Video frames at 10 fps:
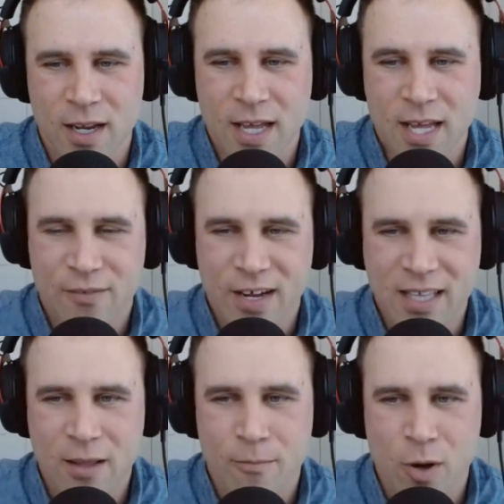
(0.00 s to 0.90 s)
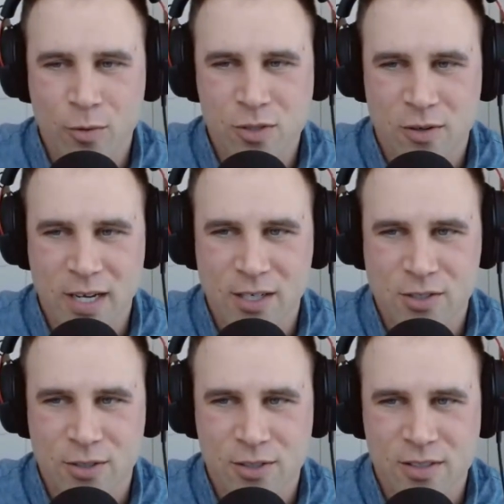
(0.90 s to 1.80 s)
what? If I get the most
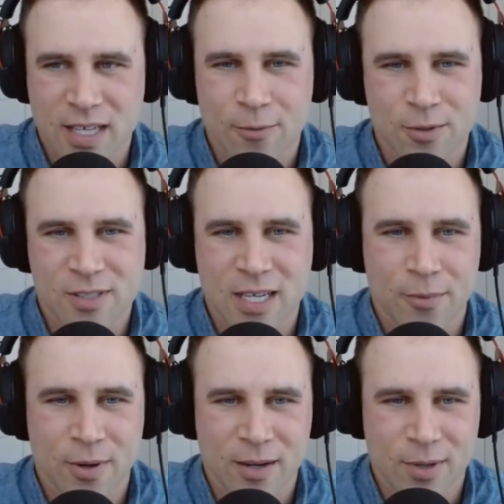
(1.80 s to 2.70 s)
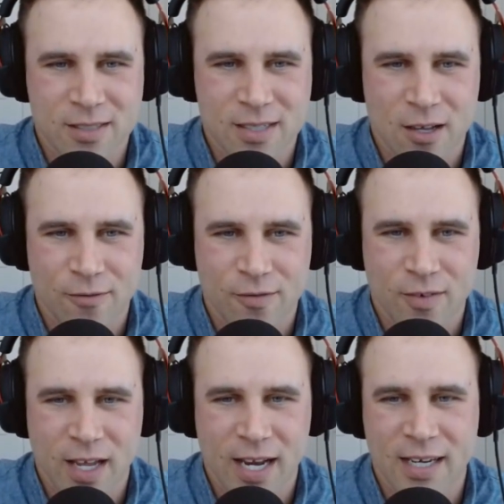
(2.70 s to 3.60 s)
credentials, that will separate
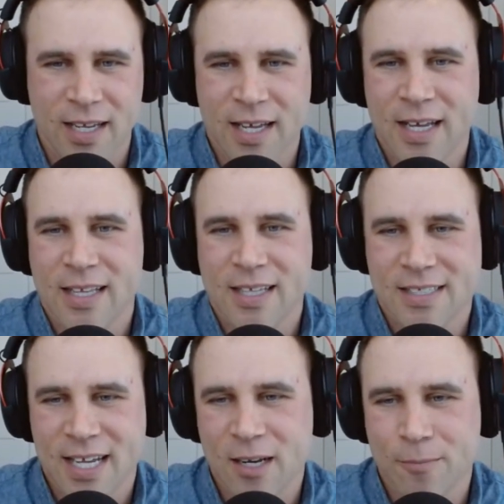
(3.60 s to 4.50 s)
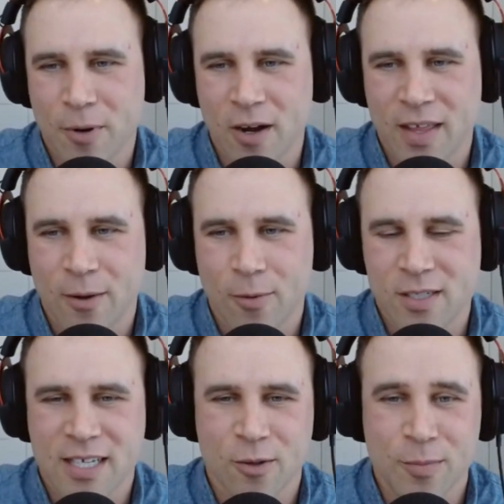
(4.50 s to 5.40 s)
myself. And the second part of that
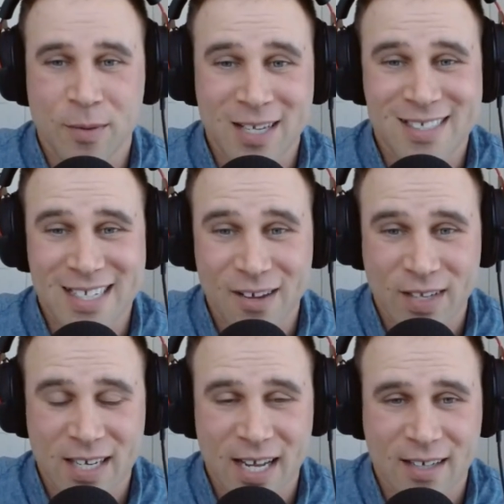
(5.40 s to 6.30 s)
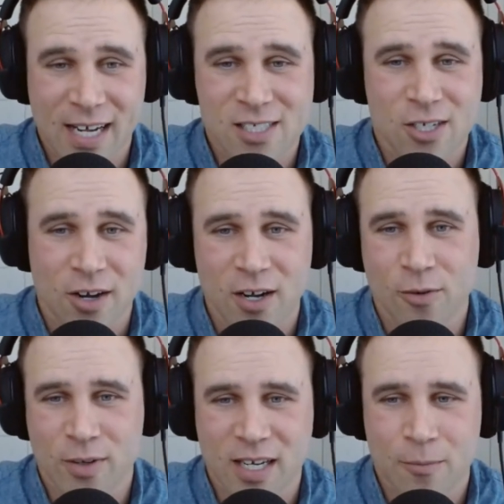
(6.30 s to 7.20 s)
was it'll be my safety net. I started
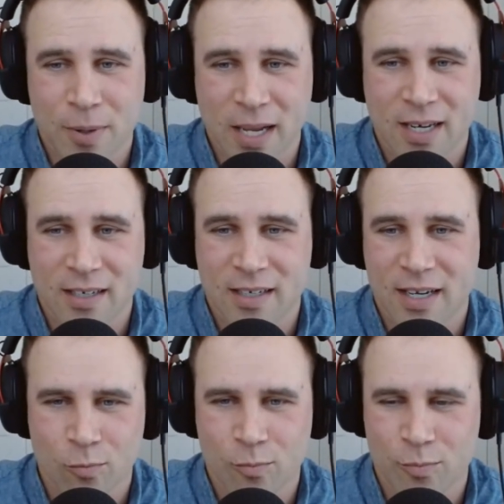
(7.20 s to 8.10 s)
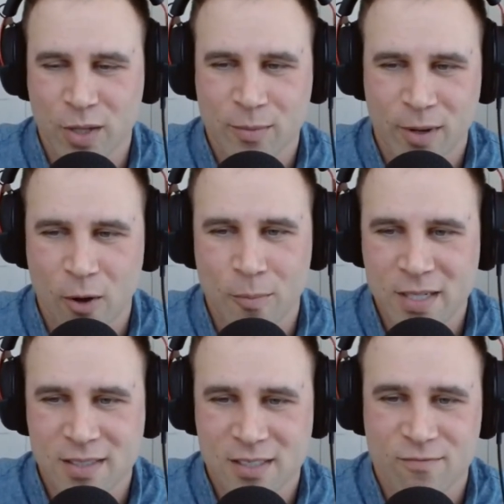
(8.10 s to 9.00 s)
out independent, building my own
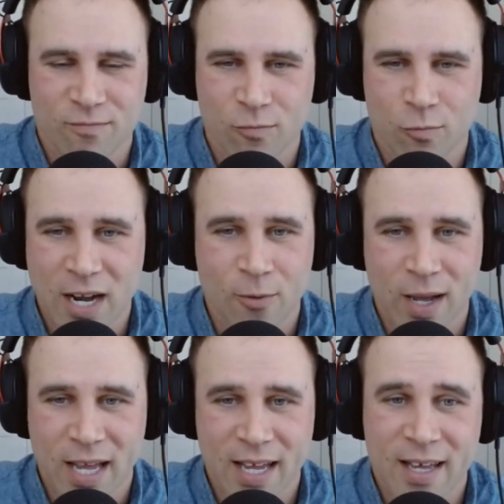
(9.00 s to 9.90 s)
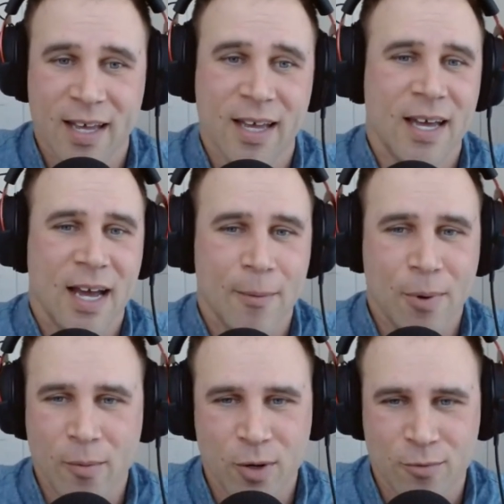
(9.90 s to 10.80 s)
business right away. I
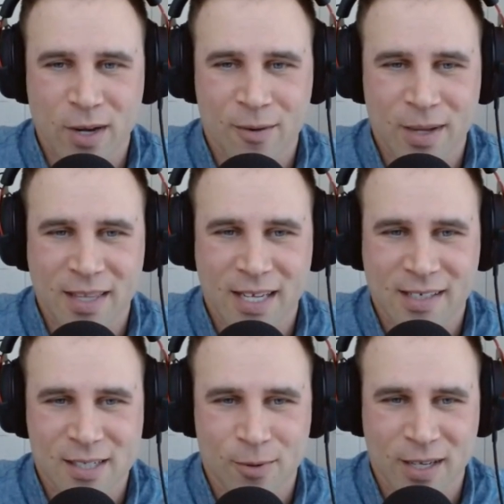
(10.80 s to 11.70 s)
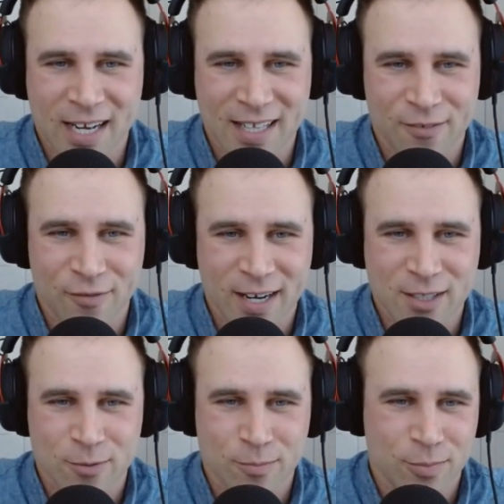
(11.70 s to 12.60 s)
probably wouldn't recommend that to someone getting in the
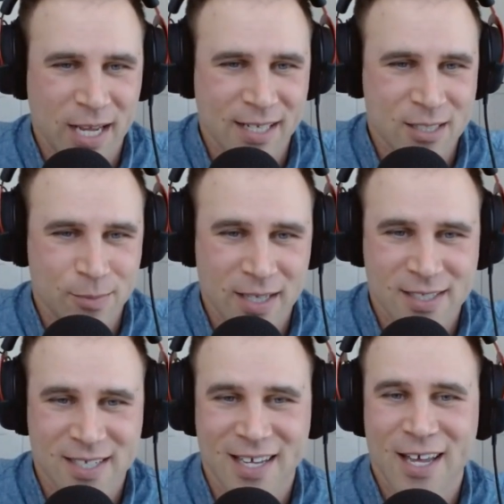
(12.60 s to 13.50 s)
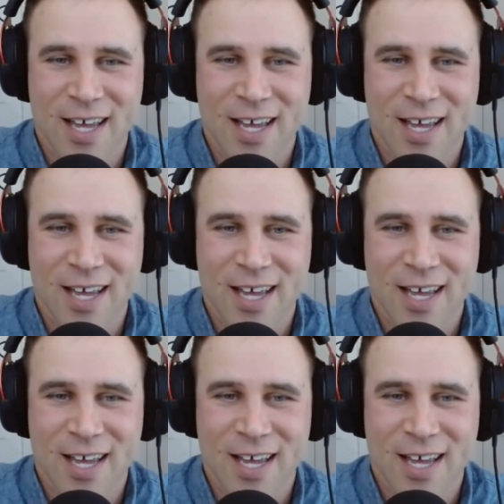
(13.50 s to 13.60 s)
financial planning space.